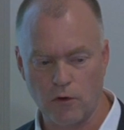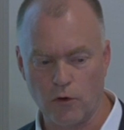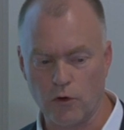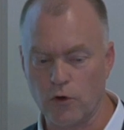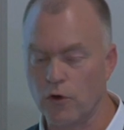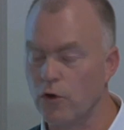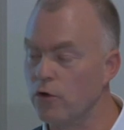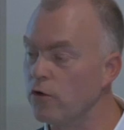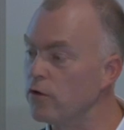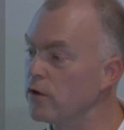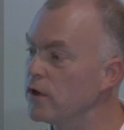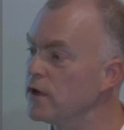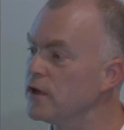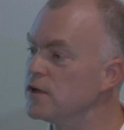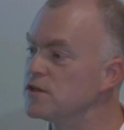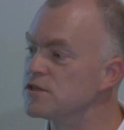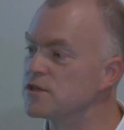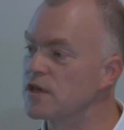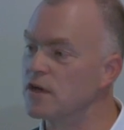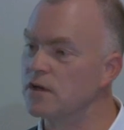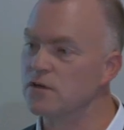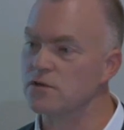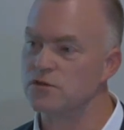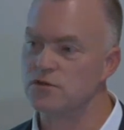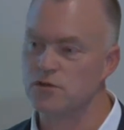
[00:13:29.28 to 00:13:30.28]
occur in a
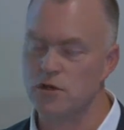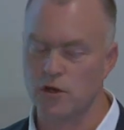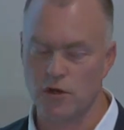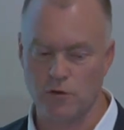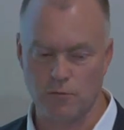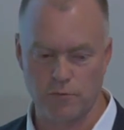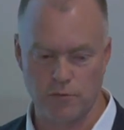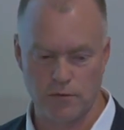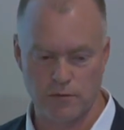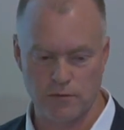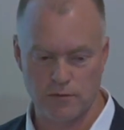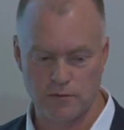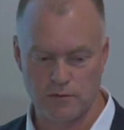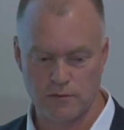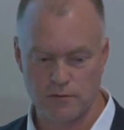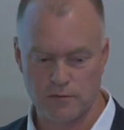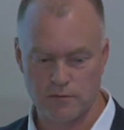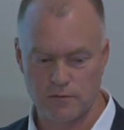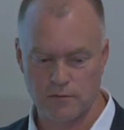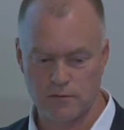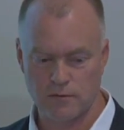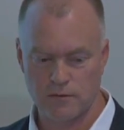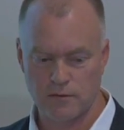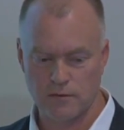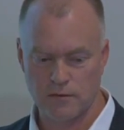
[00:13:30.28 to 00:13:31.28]
standard scope.
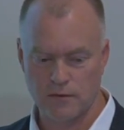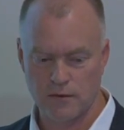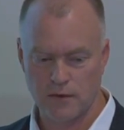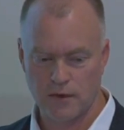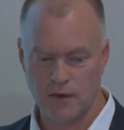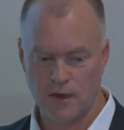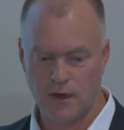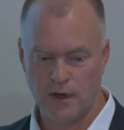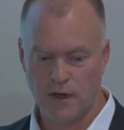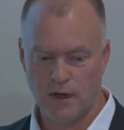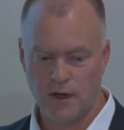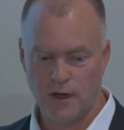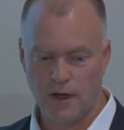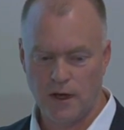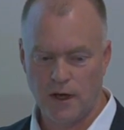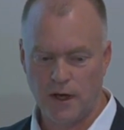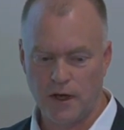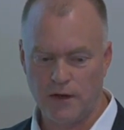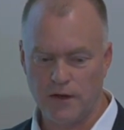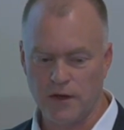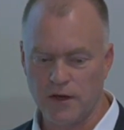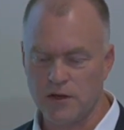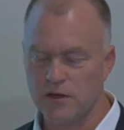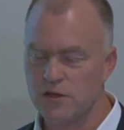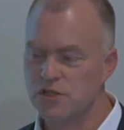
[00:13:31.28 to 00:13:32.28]

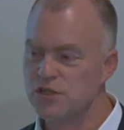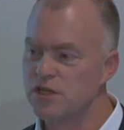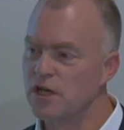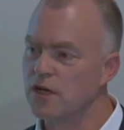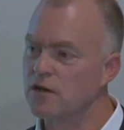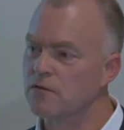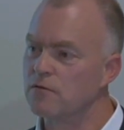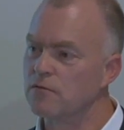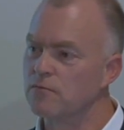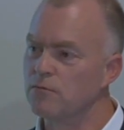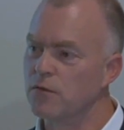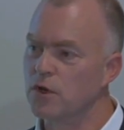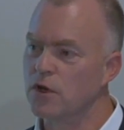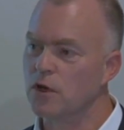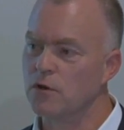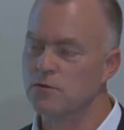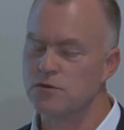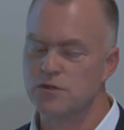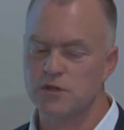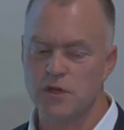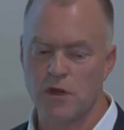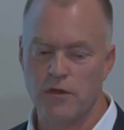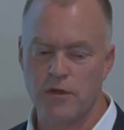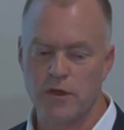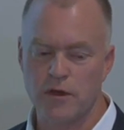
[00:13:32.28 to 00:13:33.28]
And then the check
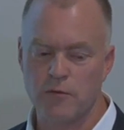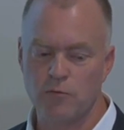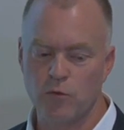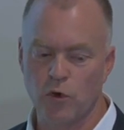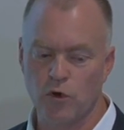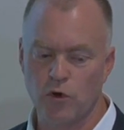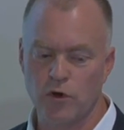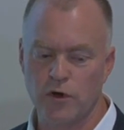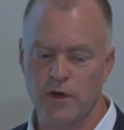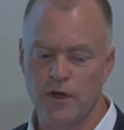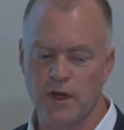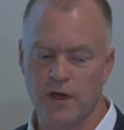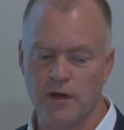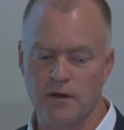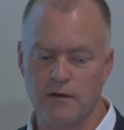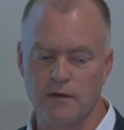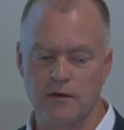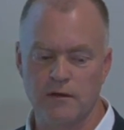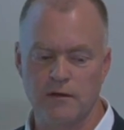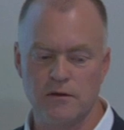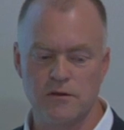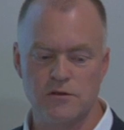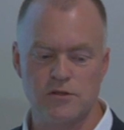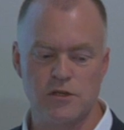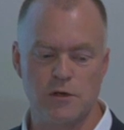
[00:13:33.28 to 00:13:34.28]
becomes nothing more than
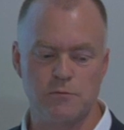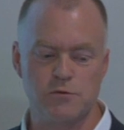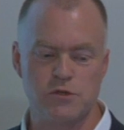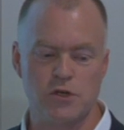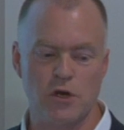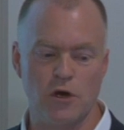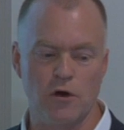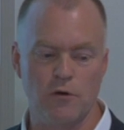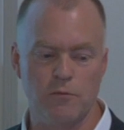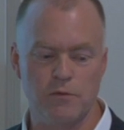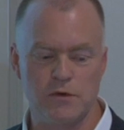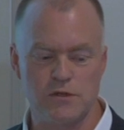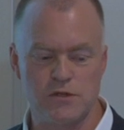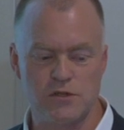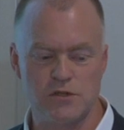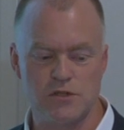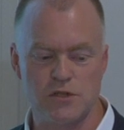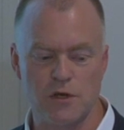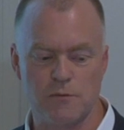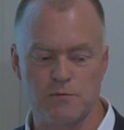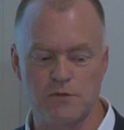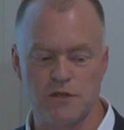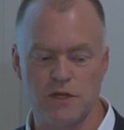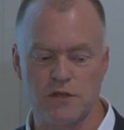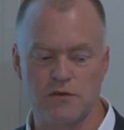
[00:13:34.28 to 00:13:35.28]
subscope is a
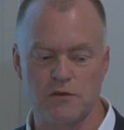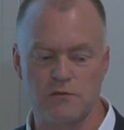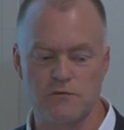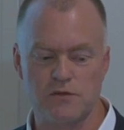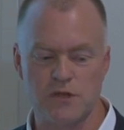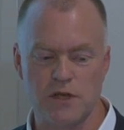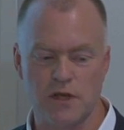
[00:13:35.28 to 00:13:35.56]
subset of